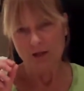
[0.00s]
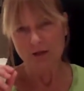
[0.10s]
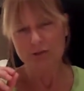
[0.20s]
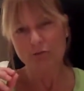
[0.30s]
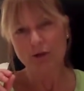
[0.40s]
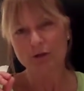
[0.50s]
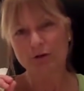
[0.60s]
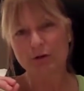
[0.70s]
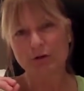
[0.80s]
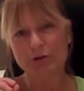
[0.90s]
also want to
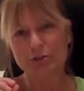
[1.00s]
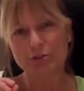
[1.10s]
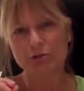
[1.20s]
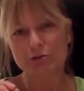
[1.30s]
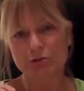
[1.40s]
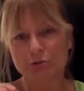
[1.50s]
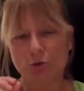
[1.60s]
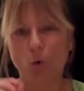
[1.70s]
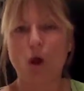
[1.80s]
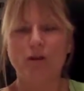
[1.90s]
encourage you to
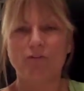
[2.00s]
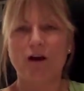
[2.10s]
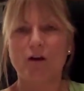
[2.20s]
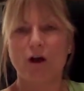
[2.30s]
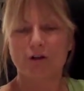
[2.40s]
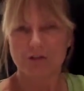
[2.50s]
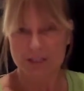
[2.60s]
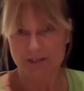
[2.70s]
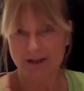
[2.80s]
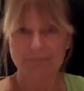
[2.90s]
qualify all your
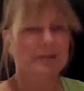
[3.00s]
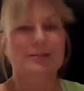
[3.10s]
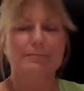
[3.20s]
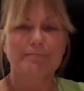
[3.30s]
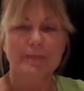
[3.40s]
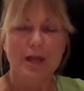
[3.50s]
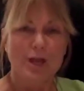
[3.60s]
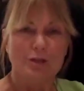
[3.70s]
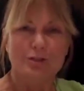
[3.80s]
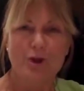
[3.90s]
statements.
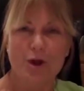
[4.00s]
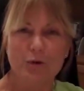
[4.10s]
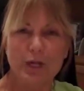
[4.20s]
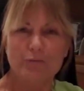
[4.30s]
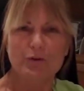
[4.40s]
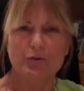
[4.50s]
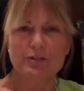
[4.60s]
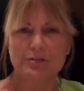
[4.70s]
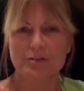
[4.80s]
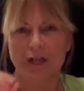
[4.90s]
So if you were
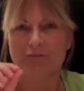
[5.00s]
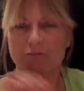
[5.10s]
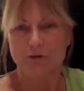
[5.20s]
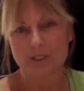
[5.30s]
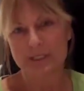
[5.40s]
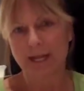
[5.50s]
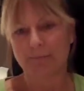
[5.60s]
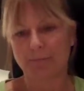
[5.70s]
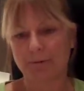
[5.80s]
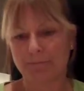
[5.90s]
to say, for
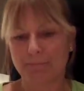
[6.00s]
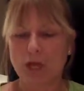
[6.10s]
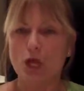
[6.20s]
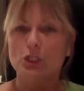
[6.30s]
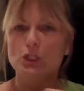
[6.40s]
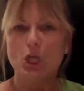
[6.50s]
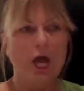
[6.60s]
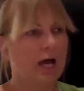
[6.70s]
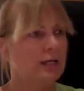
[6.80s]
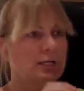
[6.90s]
example,
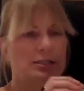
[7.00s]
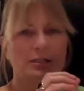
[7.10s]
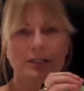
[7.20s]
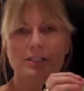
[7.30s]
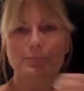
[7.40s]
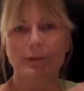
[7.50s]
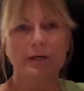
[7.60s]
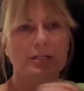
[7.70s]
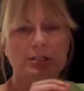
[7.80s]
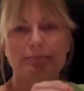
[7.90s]
John is an
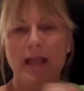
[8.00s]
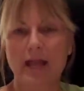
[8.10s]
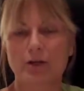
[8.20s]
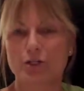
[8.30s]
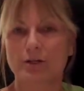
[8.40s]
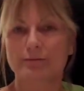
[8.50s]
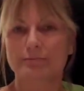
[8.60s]
experienced manager,